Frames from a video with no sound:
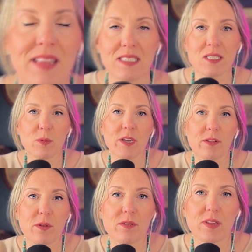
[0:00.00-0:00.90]
This is one of
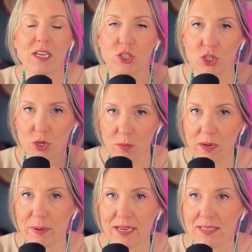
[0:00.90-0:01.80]
those things you want to
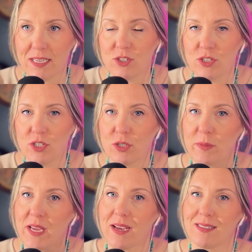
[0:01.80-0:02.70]
pay attention to
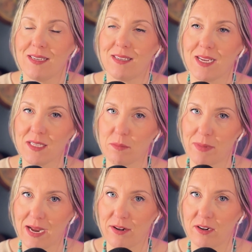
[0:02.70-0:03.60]
because it does
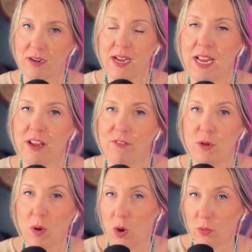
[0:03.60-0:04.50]
matter if
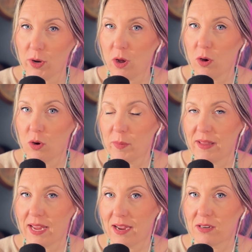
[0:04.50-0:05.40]
you own a home in
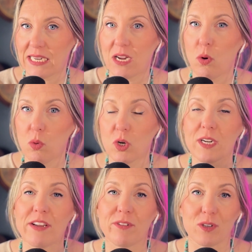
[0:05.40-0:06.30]
the area or
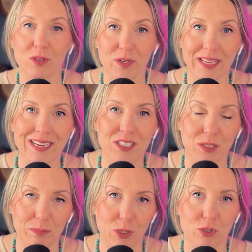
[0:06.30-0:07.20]
if you're looking to
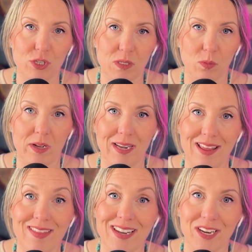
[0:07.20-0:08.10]
purchase one
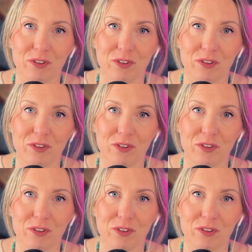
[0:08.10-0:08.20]
in the near